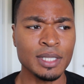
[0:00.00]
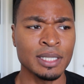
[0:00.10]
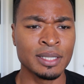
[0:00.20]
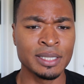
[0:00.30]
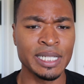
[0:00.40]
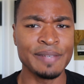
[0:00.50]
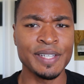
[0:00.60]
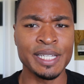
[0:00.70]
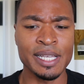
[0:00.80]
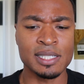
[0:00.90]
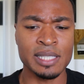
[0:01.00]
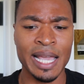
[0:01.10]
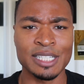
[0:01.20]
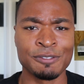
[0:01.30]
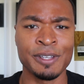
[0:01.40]
The
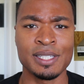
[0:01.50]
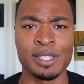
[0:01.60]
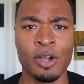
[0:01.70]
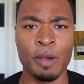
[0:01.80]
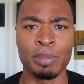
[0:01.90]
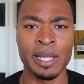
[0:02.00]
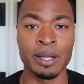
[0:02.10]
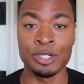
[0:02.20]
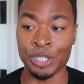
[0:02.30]
DVD/VCR player